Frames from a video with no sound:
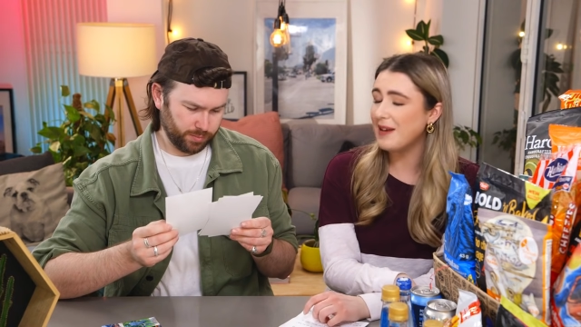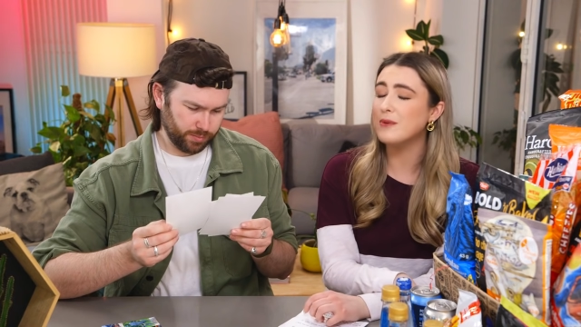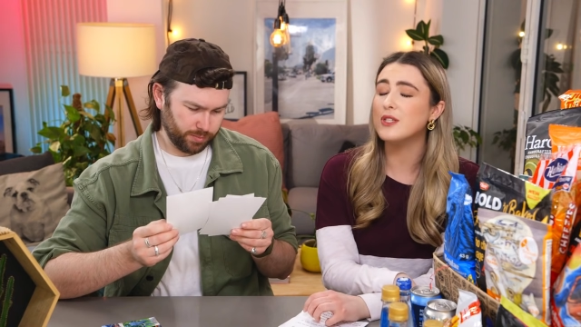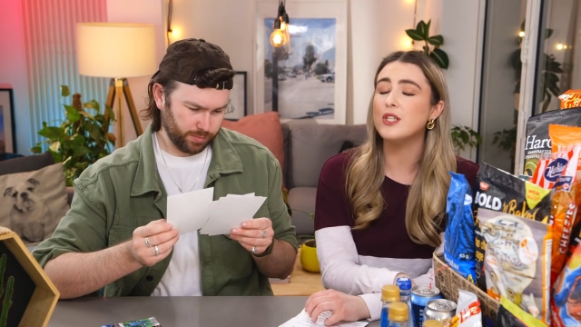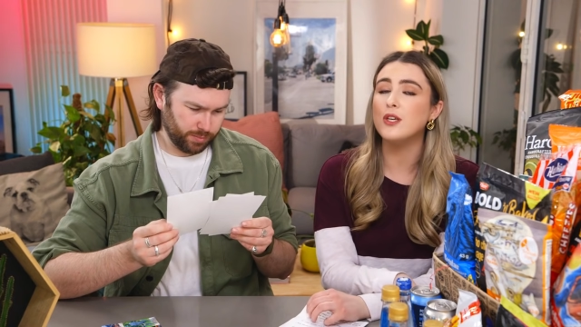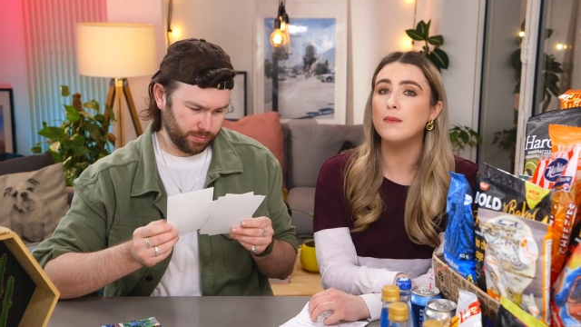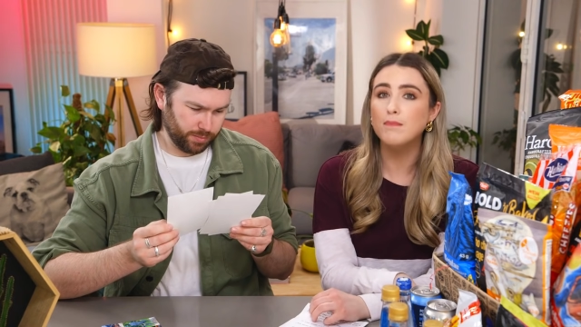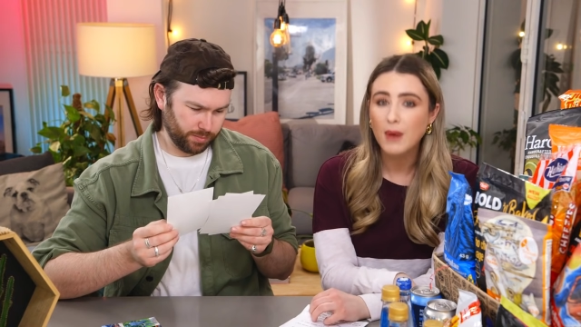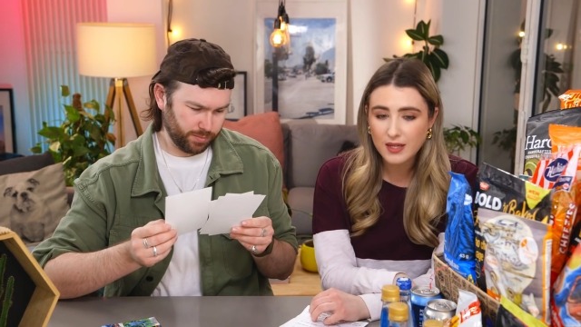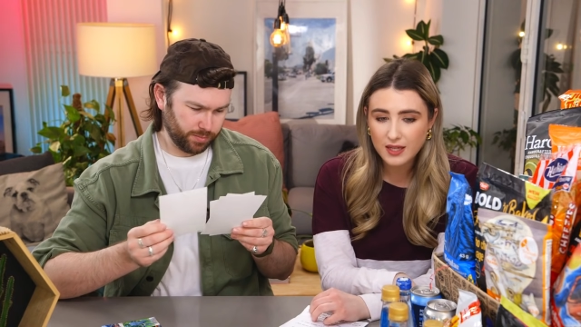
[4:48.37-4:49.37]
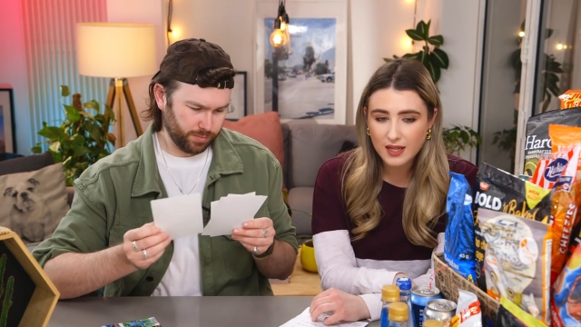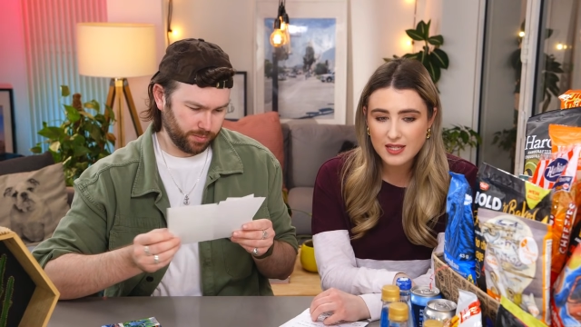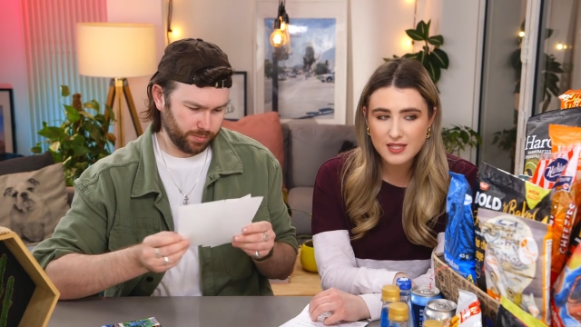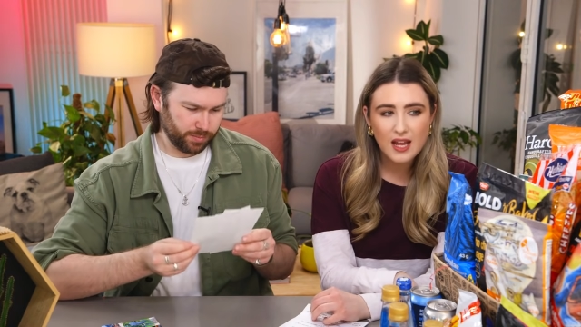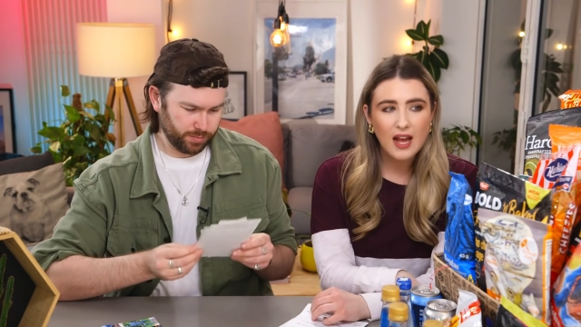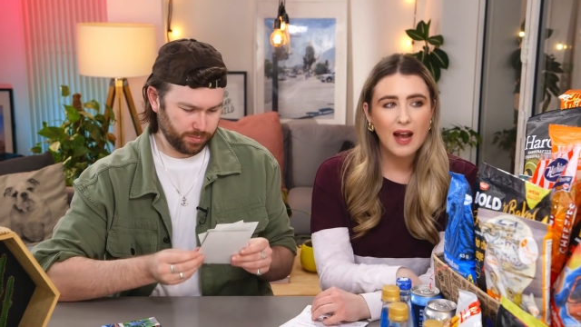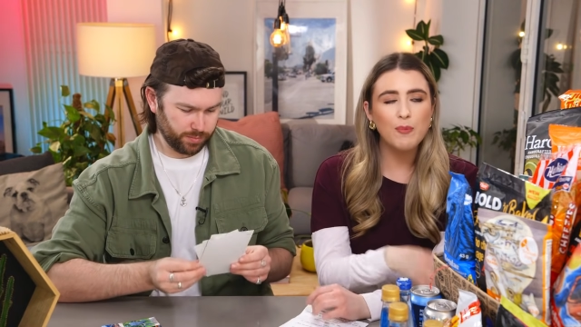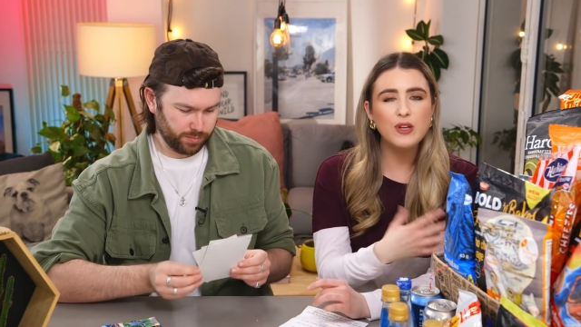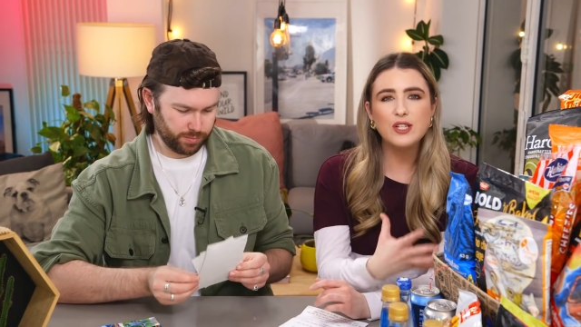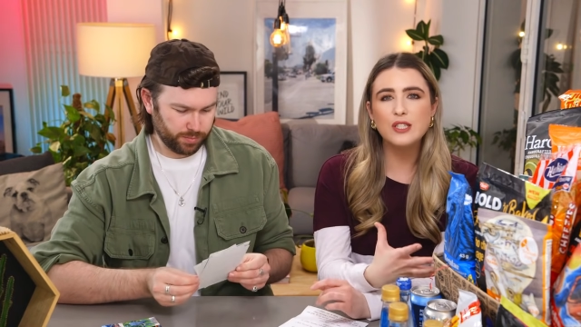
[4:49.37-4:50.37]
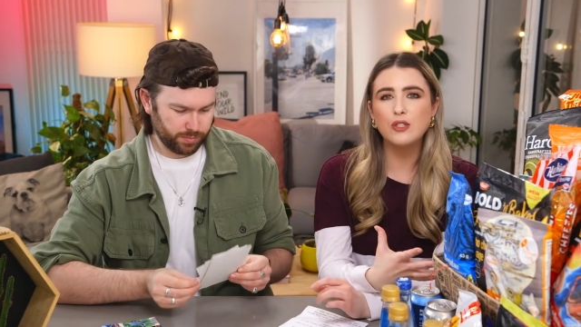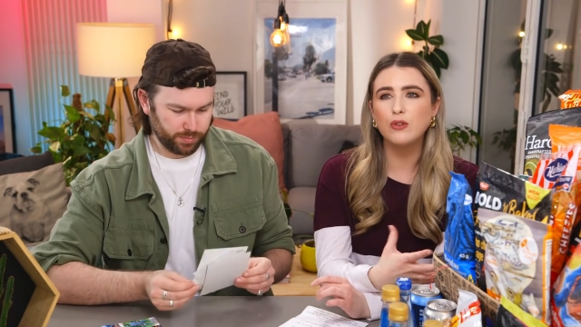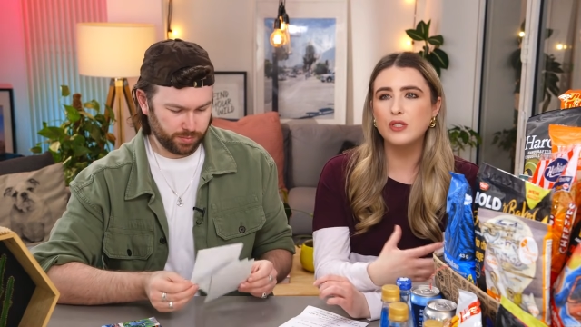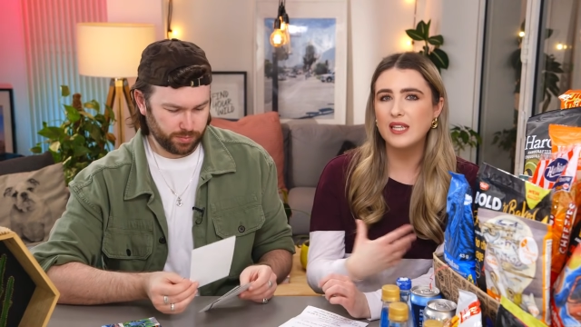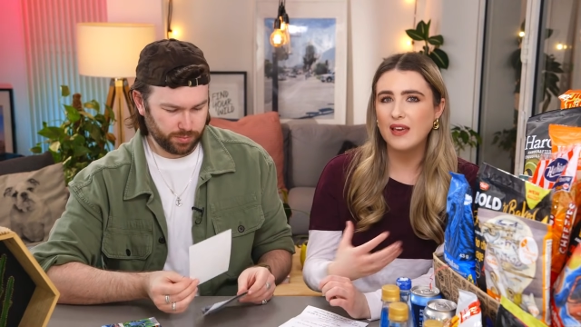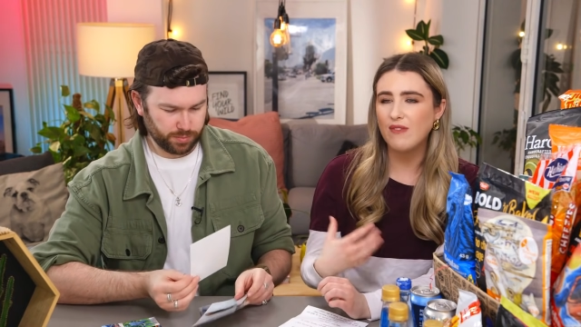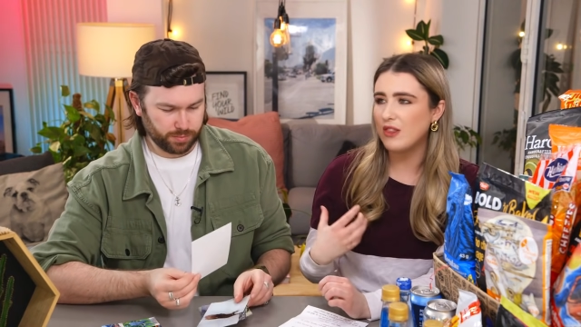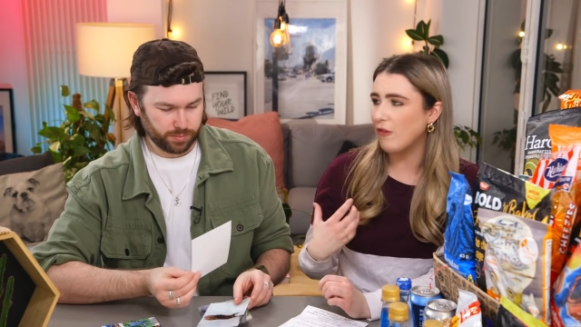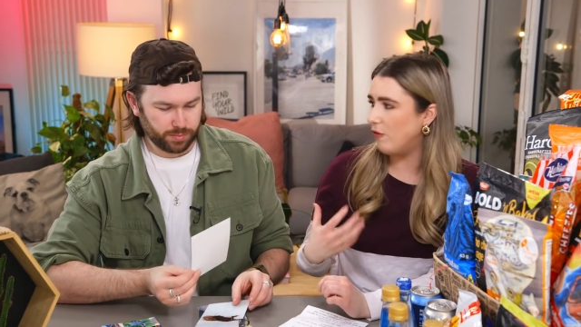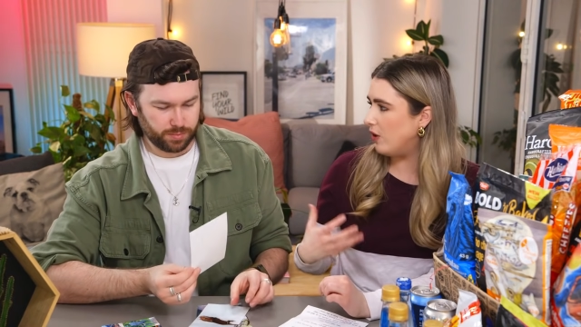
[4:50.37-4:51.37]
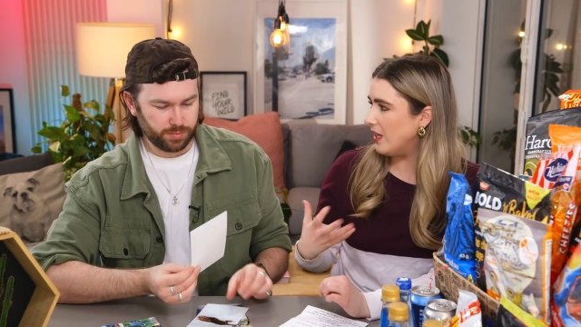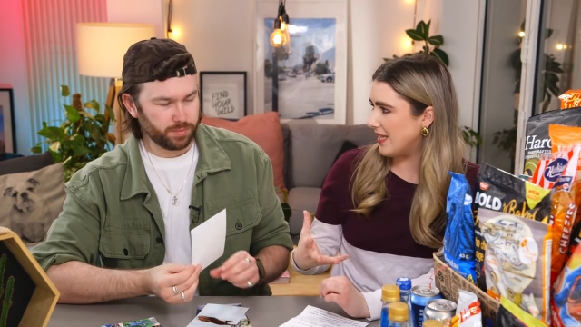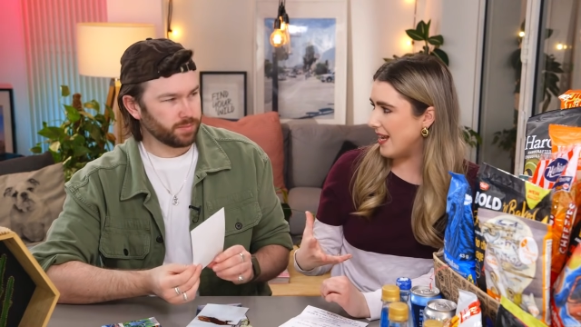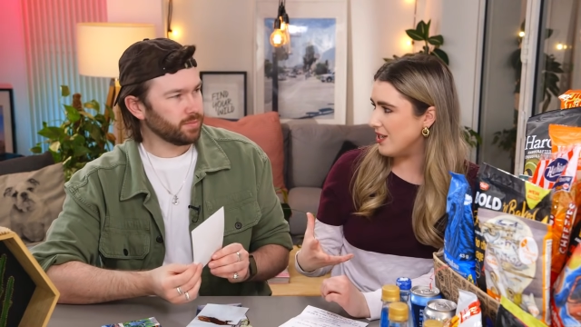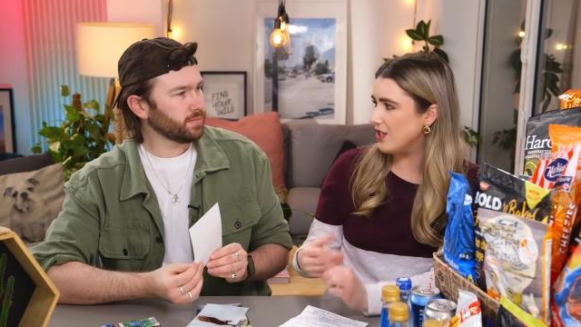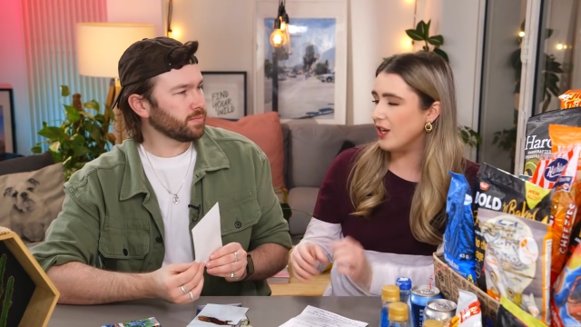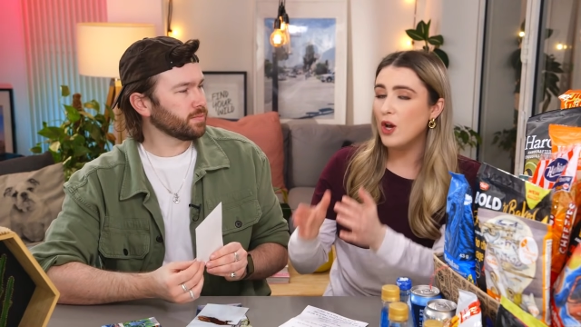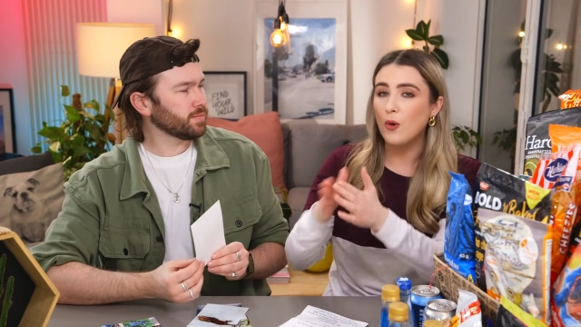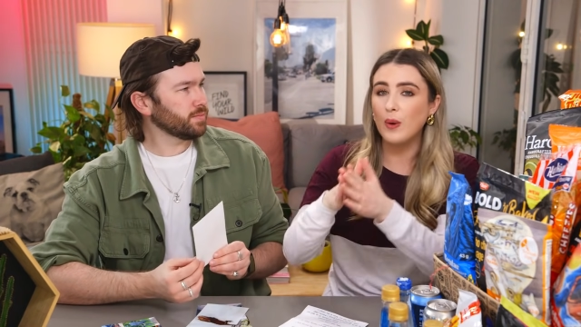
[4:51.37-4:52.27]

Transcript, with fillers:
Speaker 1: It was humongous, and we just thought to give it the full attention, mm.